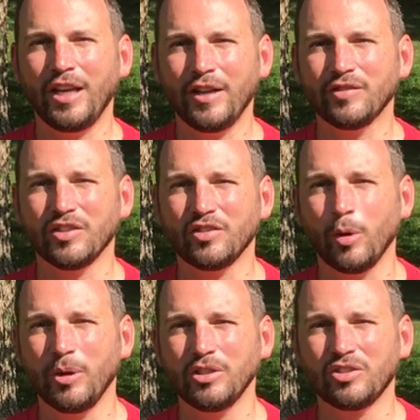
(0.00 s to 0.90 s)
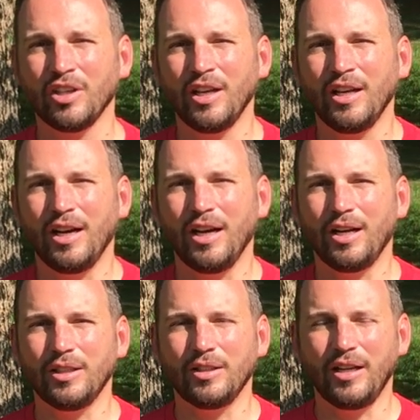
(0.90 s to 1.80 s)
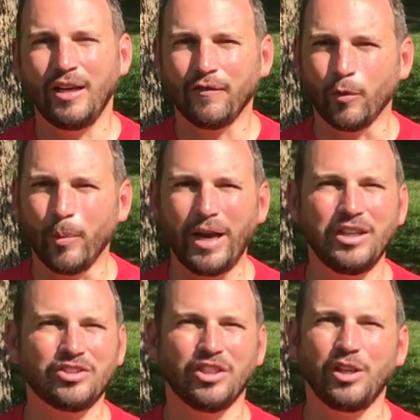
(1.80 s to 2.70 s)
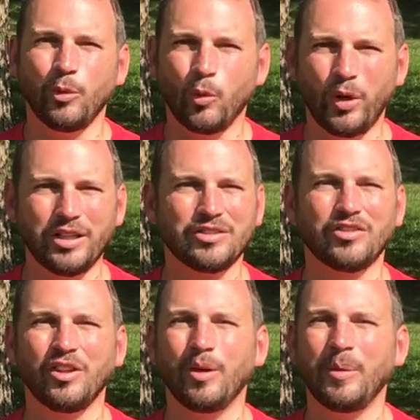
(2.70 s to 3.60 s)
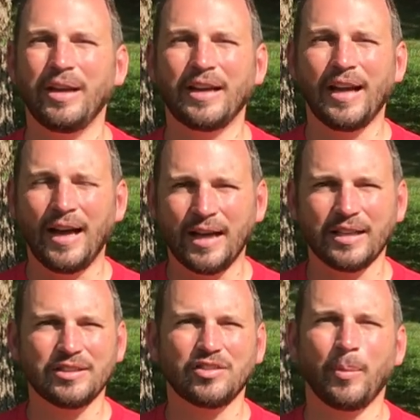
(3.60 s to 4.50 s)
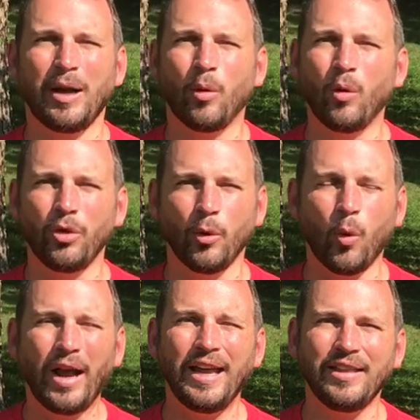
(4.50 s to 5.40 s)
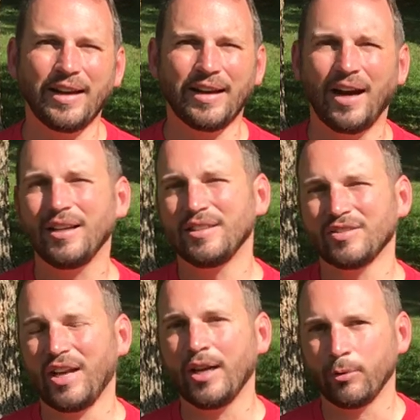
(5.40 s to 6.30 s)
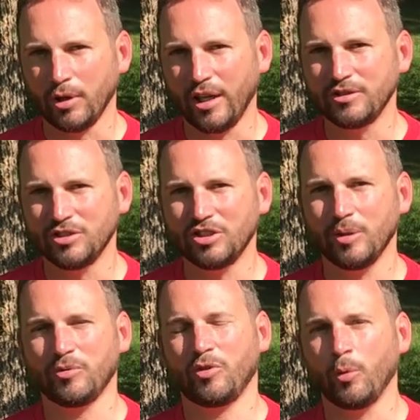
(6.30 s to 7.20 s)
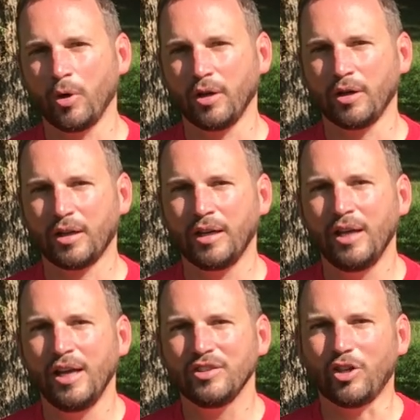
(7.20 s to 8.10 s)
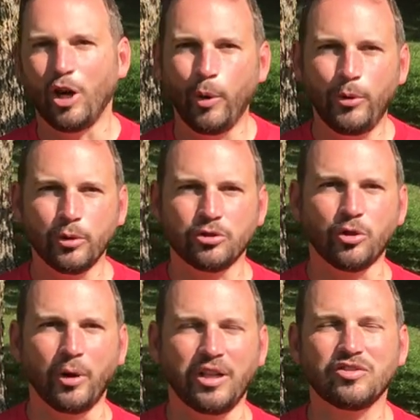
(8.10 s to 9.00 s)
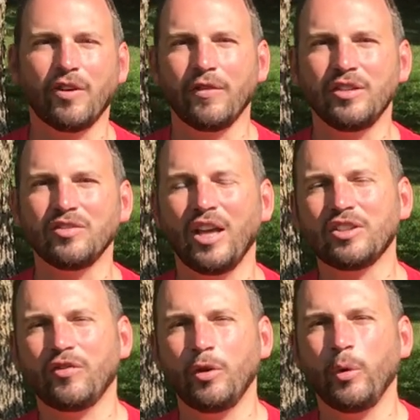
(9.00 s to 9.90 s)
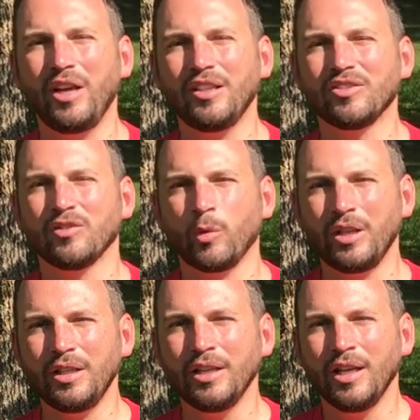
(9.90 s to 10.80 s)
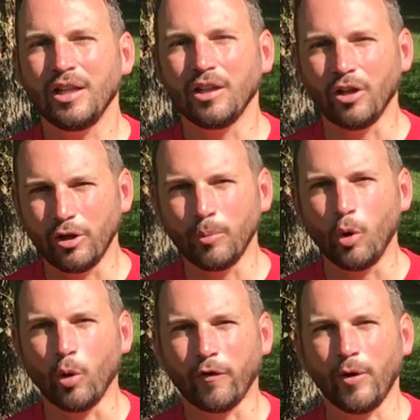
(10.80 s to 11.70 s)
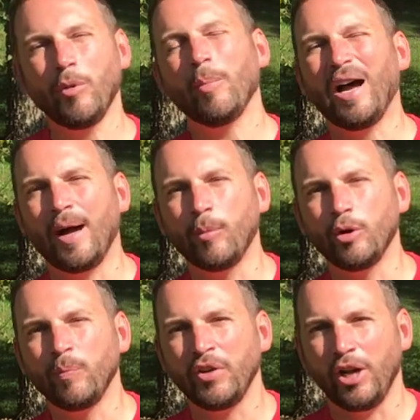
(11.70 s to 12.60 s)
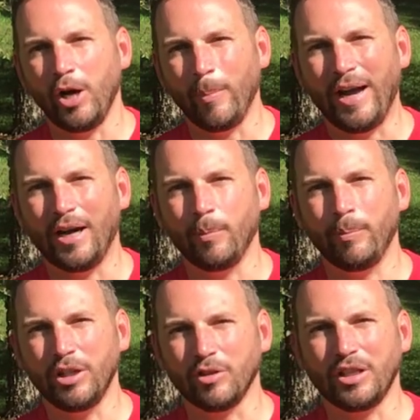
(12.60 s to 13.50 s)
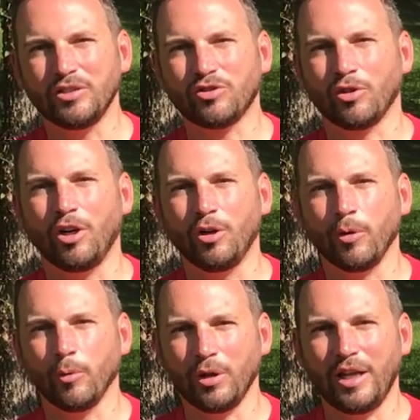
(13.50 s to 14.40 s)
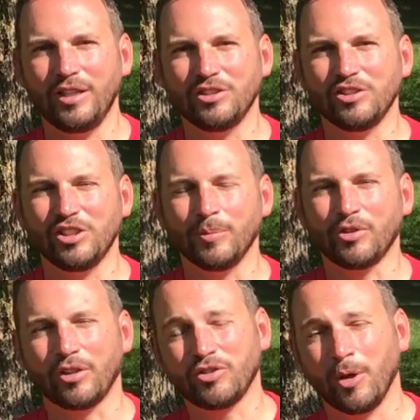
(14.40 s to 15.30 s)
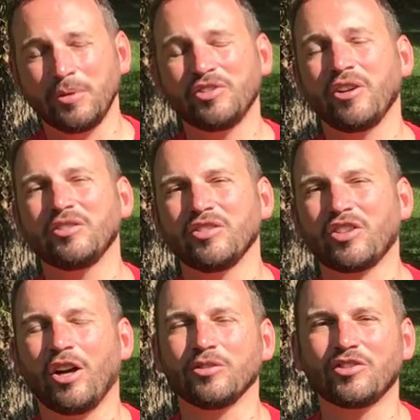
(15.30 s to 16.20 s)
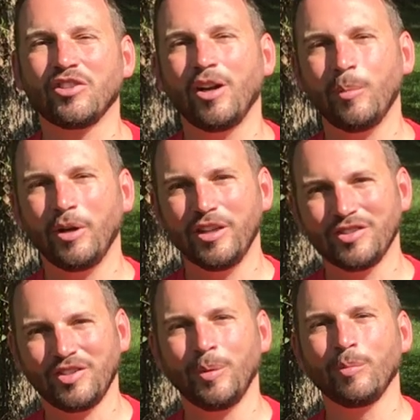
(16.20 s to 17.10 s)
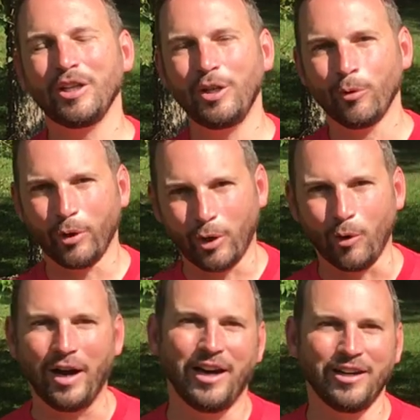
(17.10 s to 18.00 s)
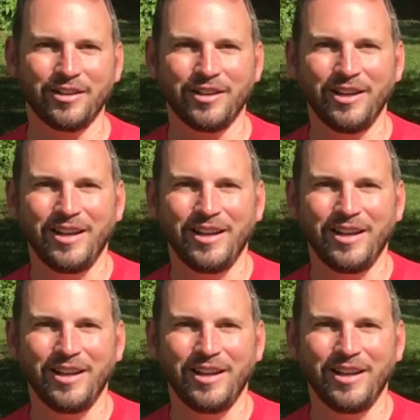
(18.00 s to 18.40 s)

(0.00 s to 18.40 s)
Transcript: It gives us so much information and wisdom and guidance about the way that God designed relationships to work. So I hope you will join us over these next few weeks as we learn more from the Bible about building strong relationships. Our sermon series is called Some Assembly Required.